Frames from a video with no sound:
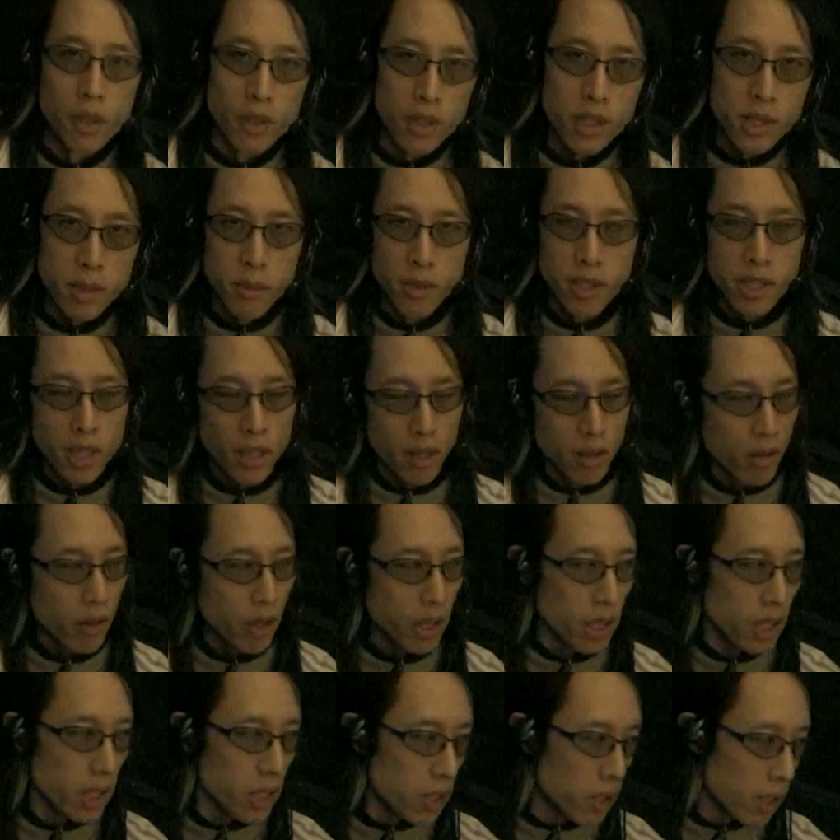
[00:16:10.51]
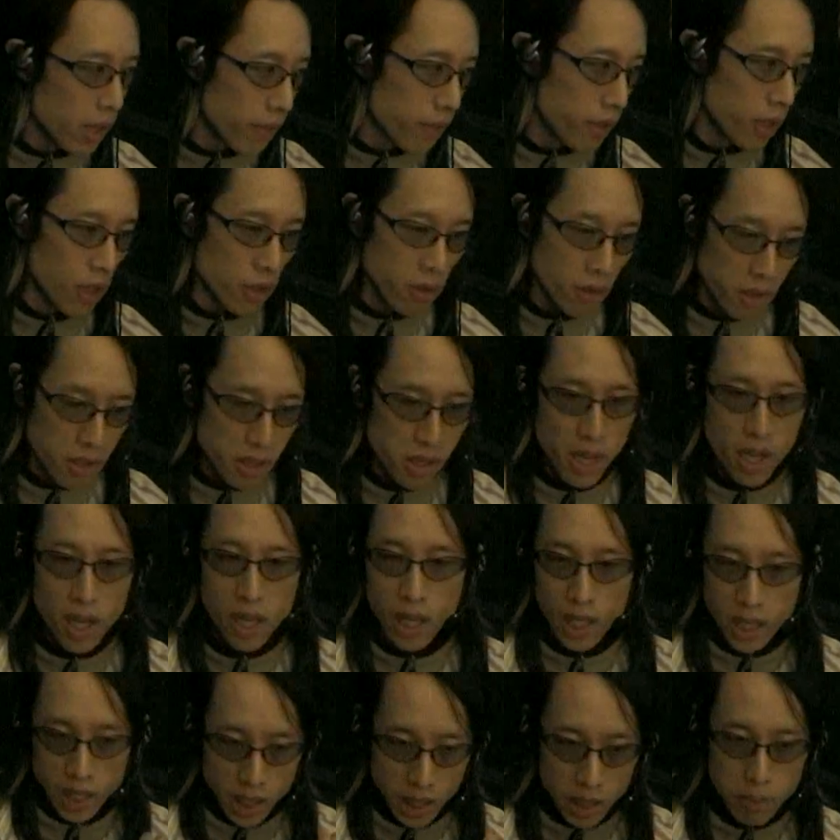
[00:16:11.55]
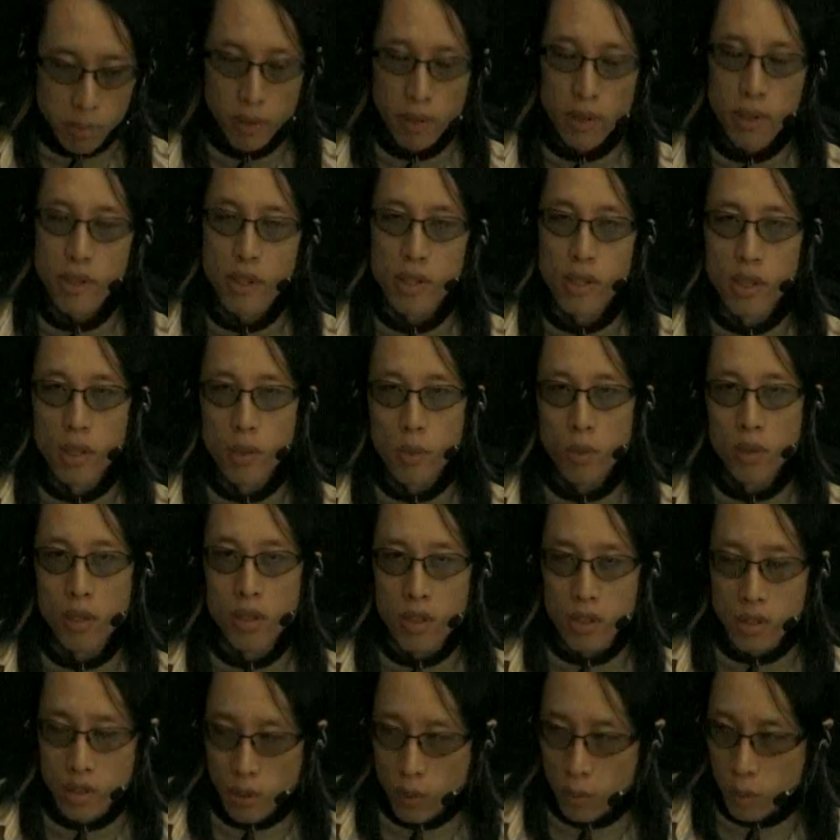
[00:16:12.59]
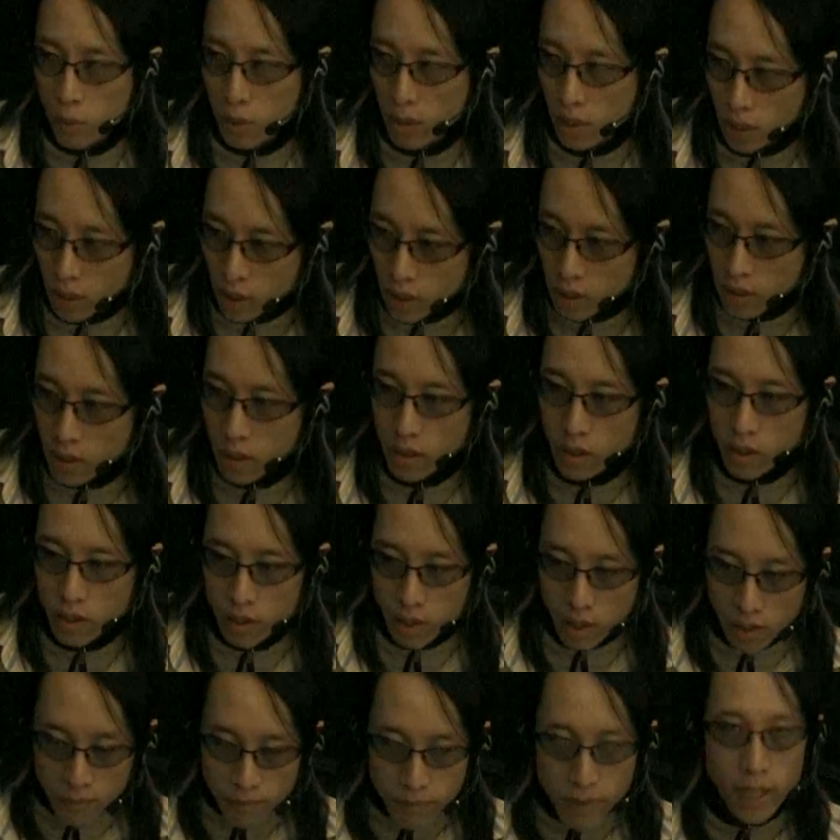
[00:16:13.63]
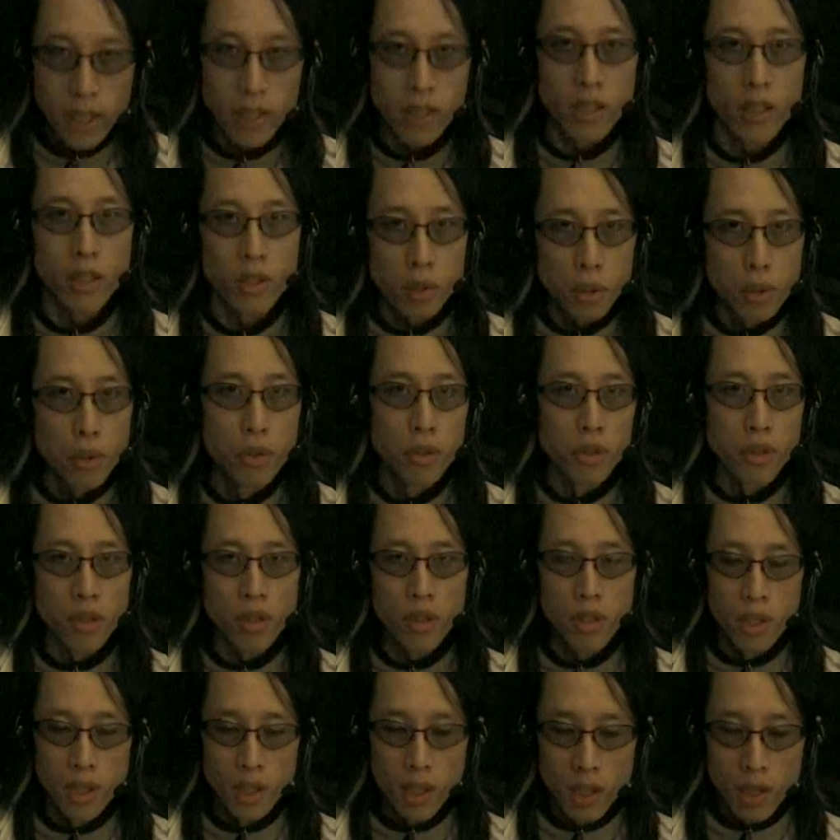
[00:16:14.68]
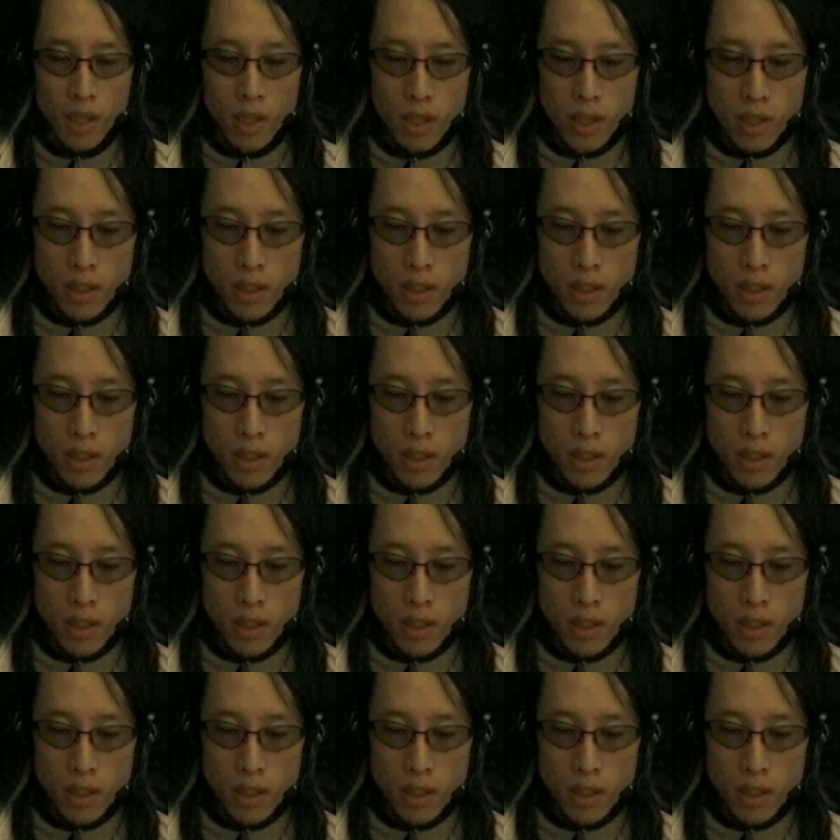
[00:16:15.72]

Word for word: You know, someone said, "Oh, I need to. I've got this nail. I need to put this in the wood." So we need to invent a tool